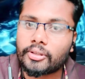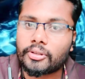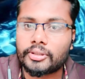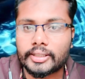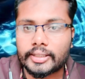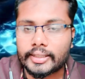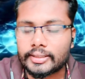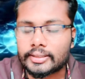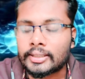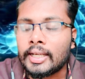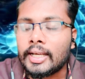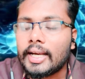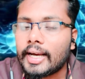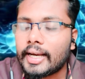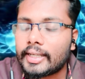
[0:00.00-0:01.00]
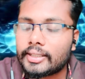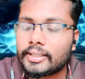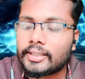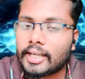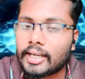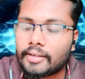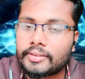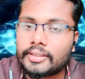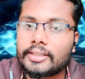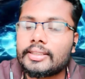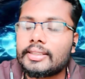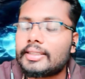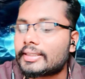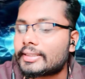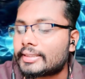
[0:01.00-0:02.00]
on the case. And after
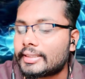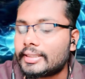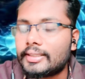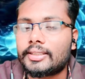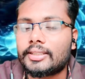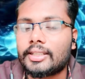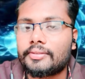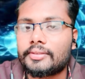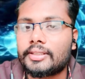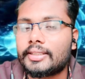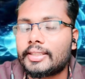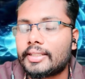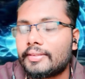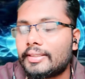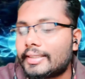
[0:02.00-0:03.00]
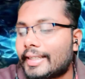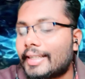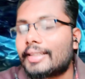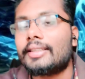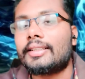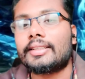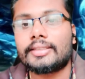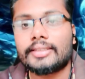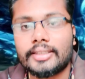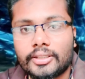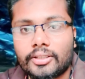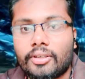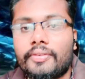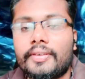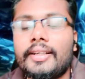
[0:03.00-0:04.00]
the result, after they will take the
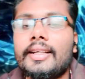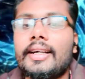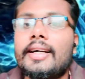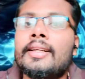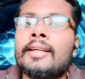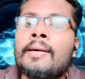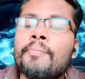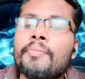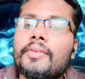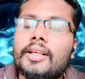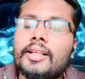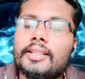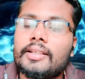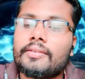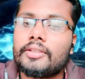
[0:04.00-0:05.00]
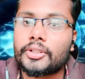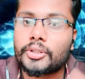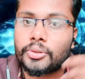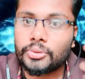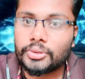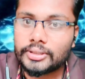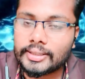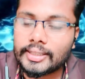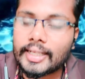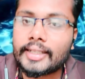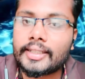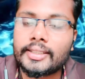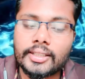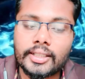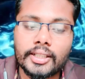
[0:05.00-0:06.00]
result of it, and they will use
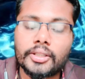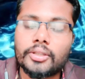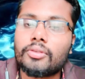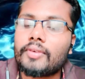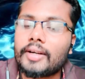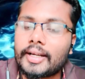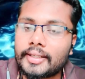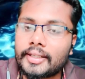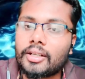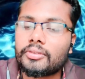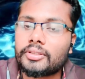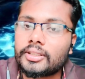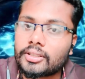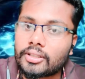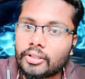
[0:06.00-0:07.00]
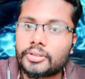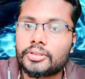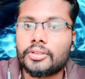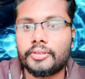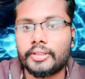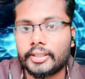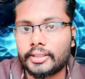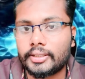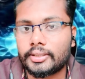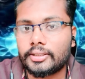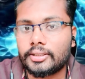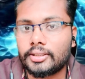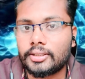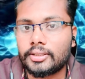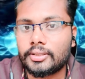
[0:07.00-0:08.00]
that to find out the cause of death.
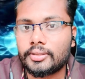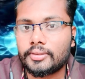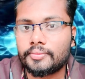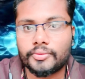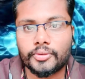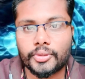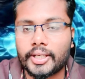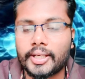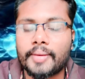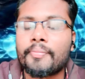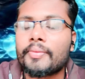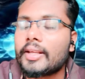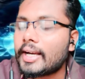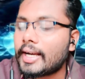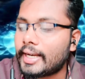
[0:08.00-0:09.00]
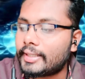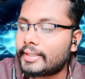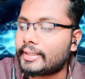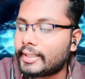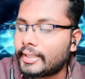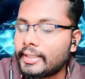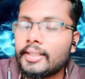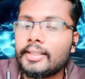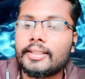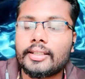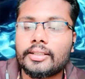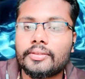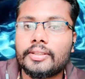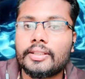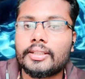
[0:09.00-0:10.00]
Okay, and then
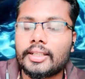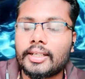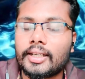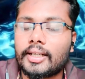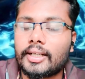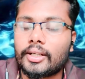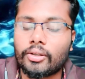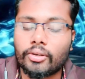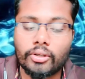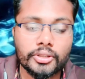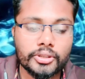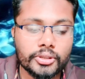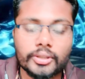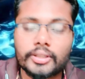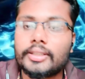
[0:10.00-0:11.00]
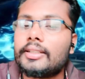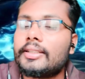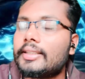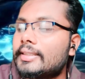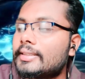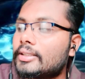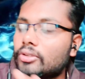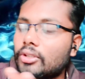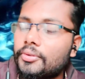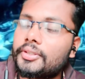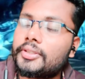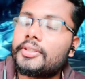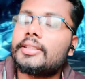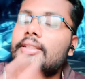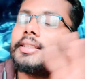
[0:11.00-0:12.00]
that will all together, there is a
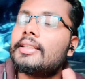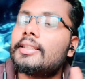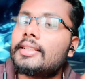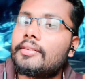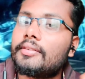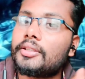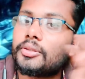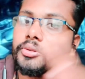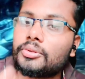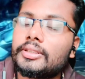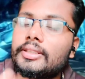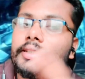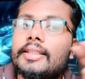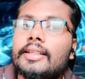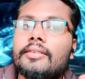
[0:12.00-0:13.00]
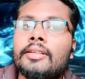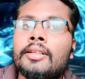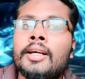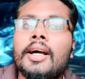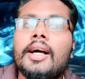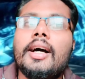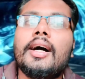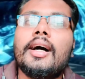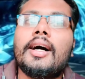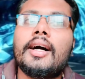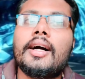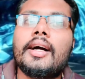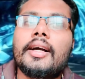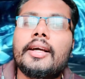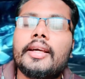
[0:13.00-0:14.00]
software there, they will use it, they will
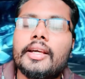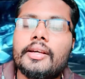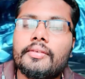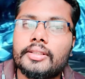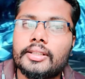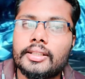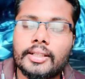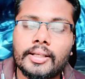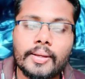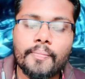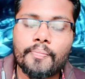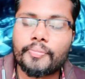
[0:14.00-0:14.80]
give the